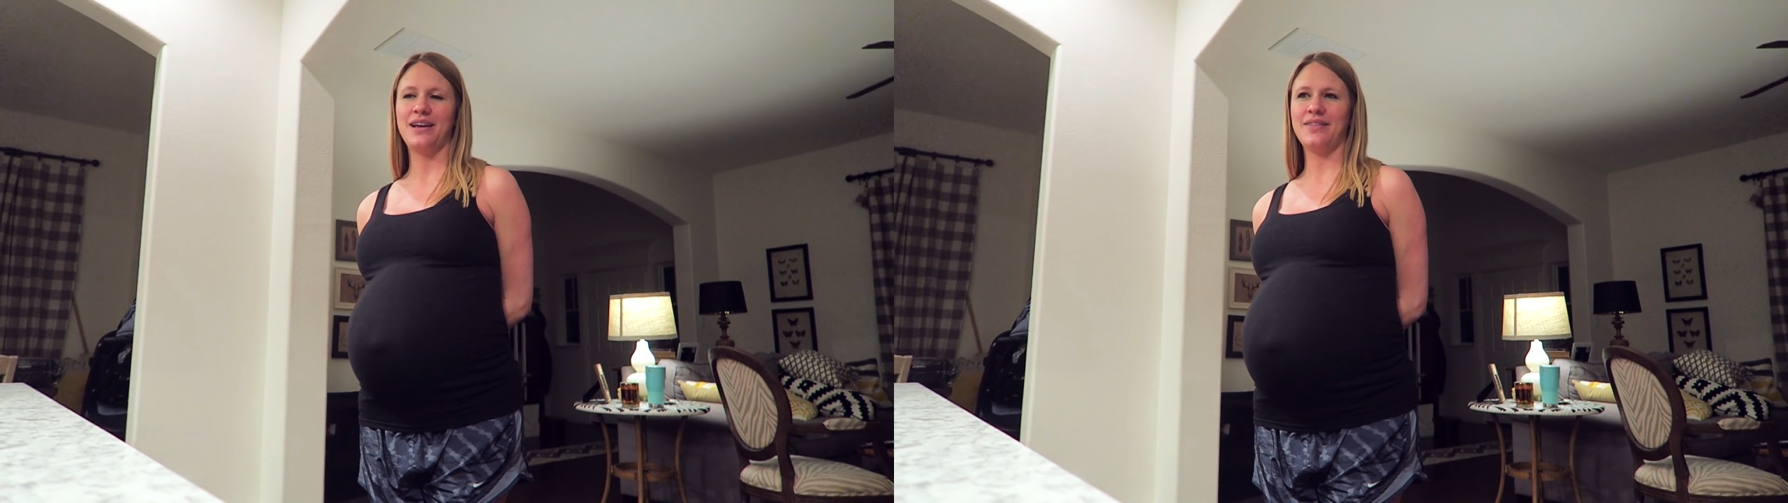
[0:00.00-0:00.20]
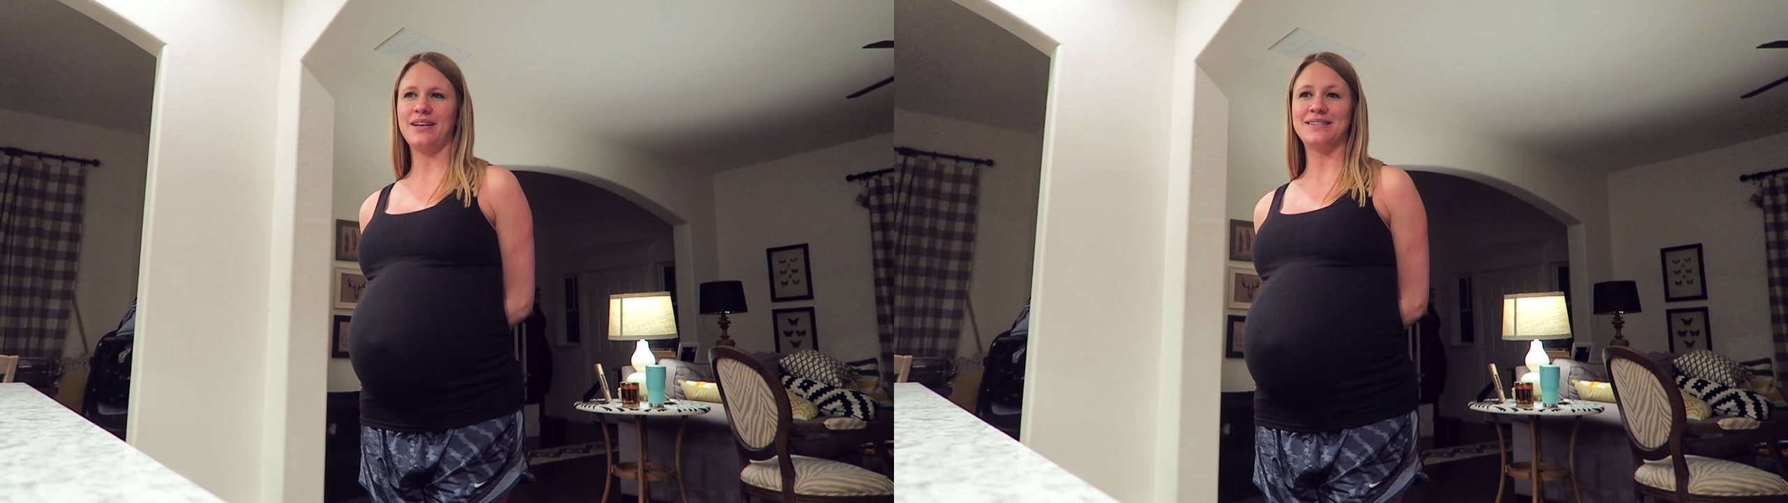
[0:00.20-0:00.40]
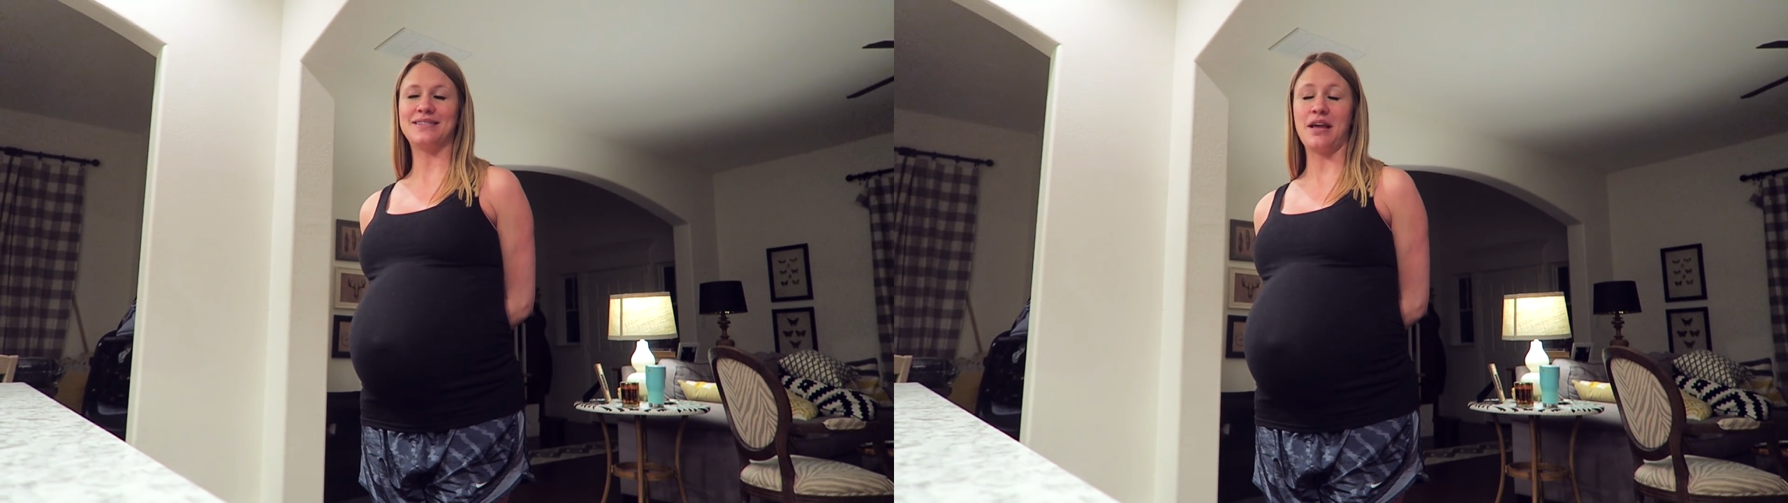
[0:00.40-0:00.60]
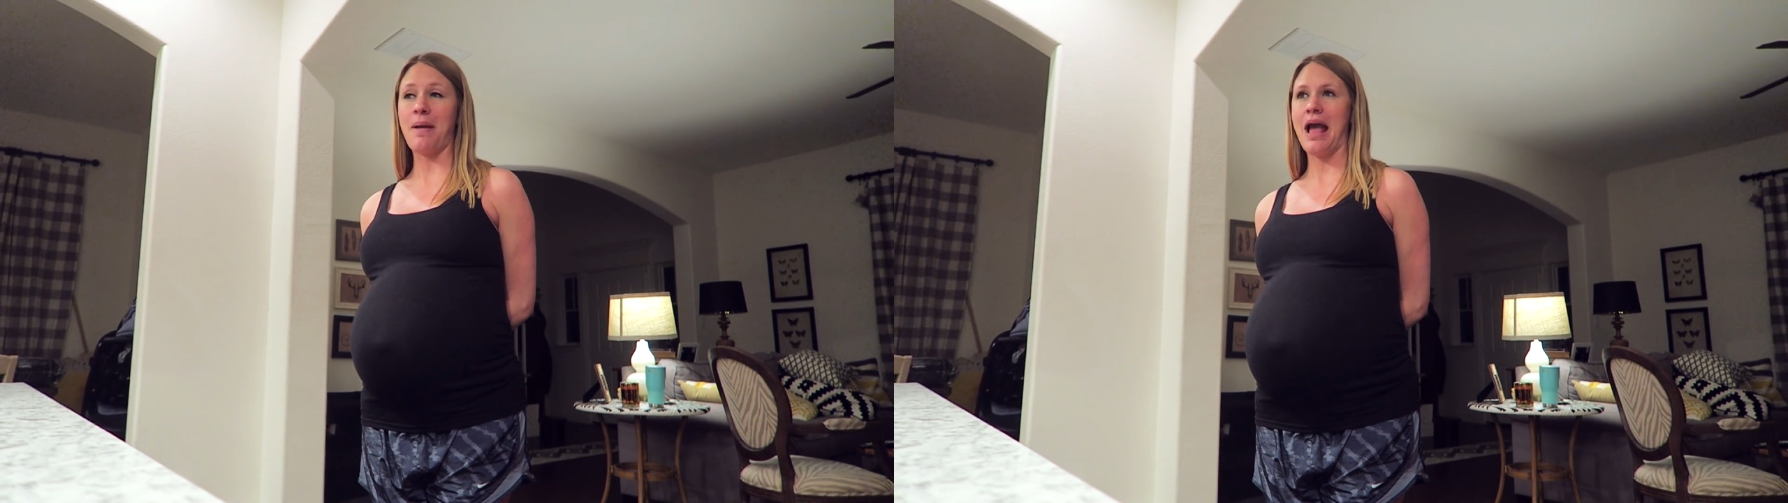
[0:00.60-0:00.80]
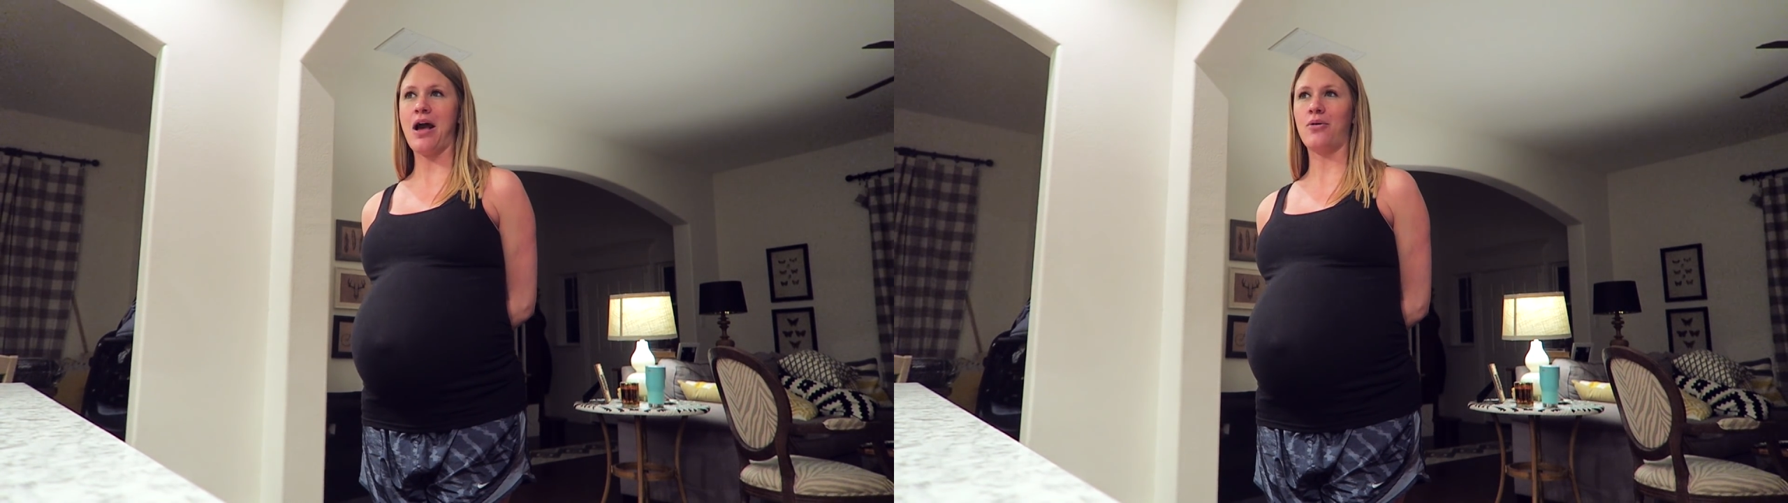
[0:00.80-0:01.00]
unless
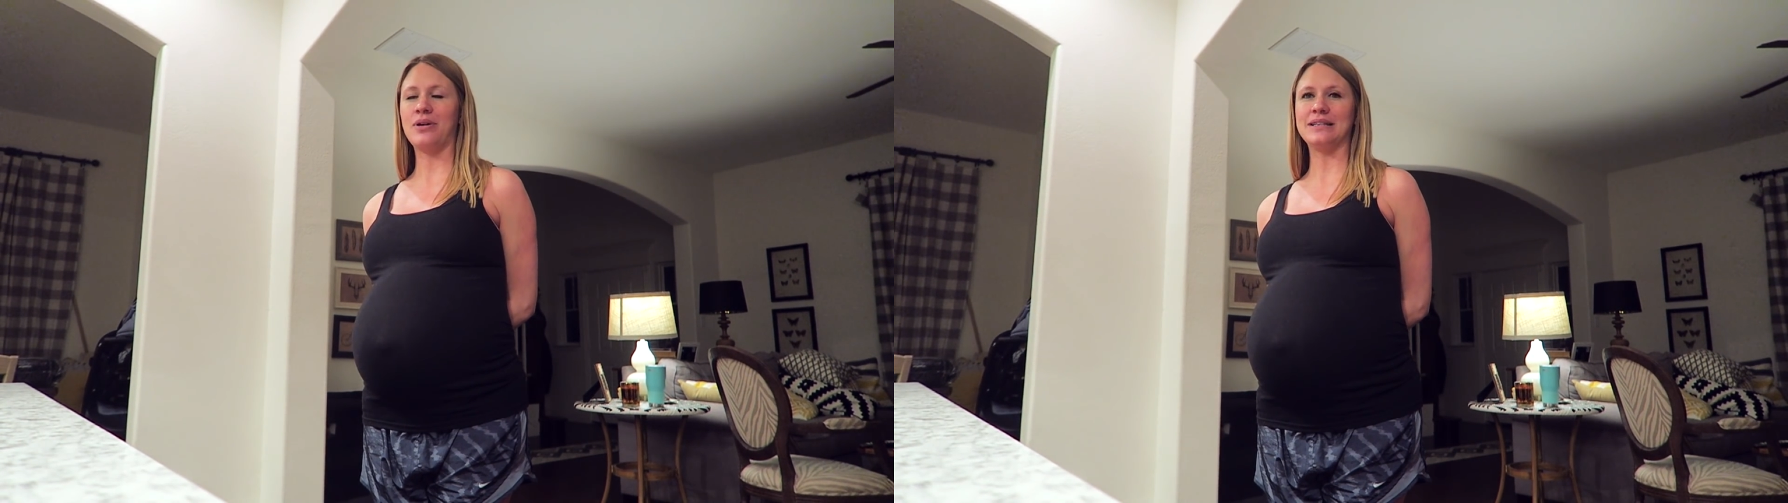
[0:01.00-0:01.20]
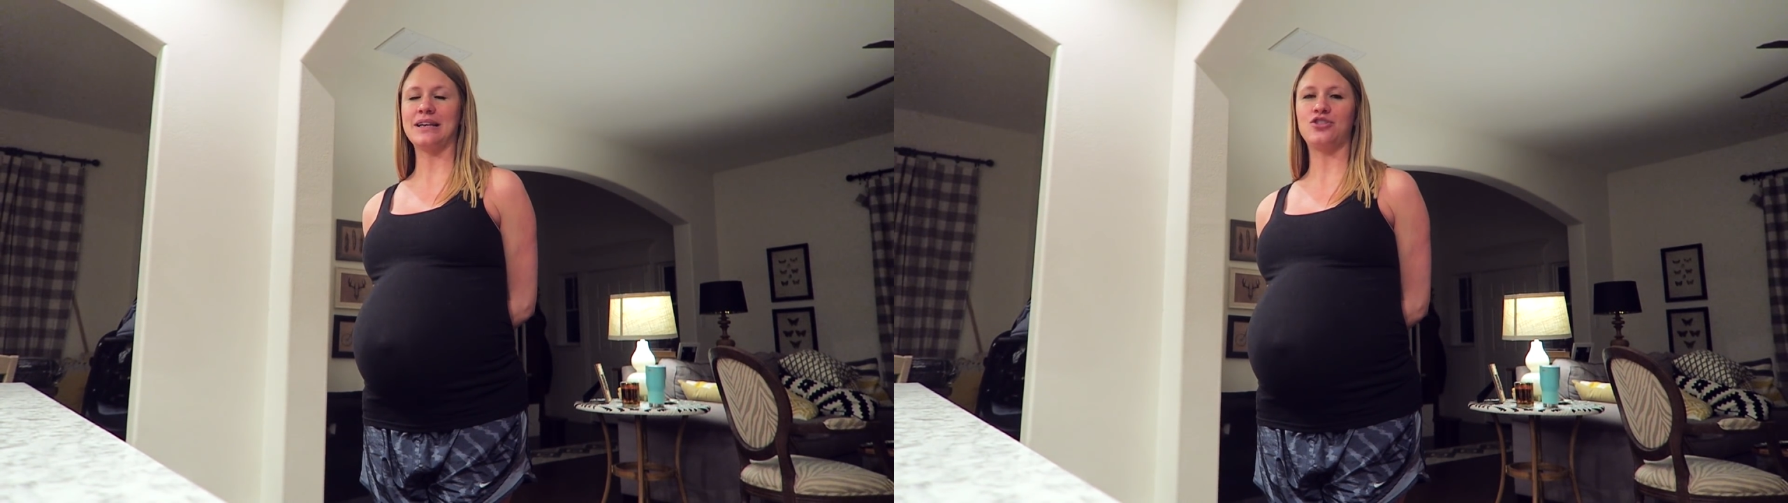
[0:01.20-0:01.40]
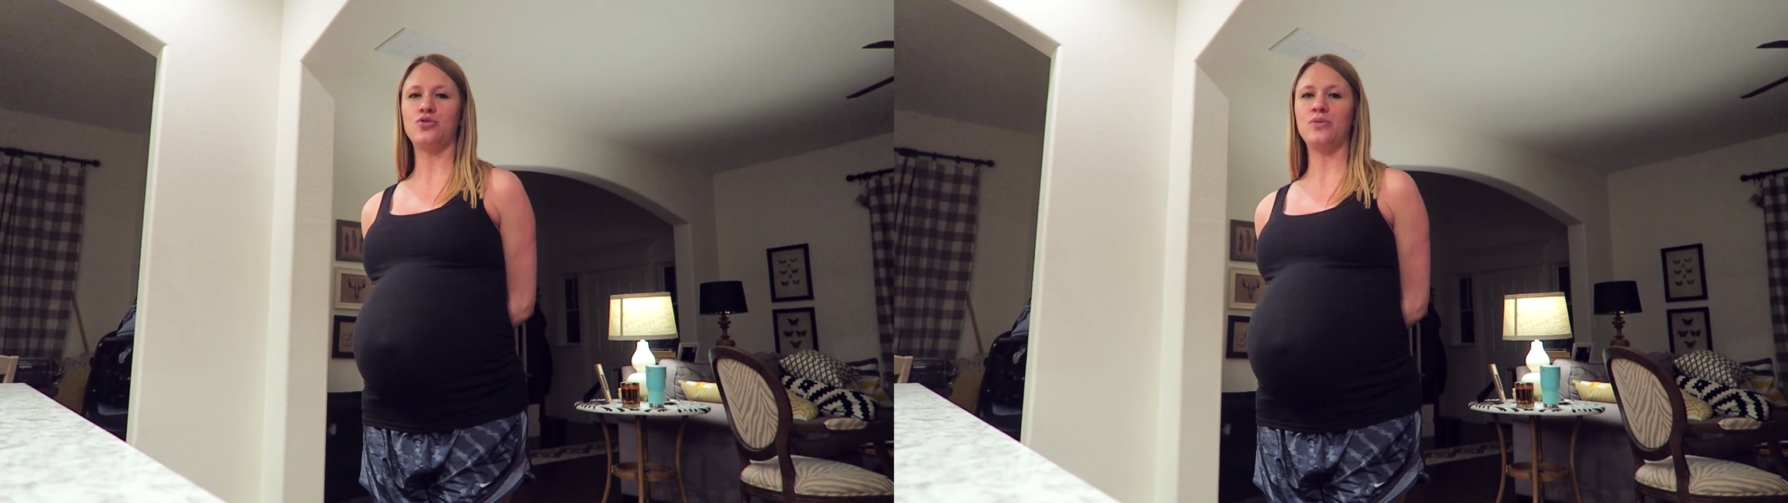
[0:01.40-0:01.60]
somehow he's like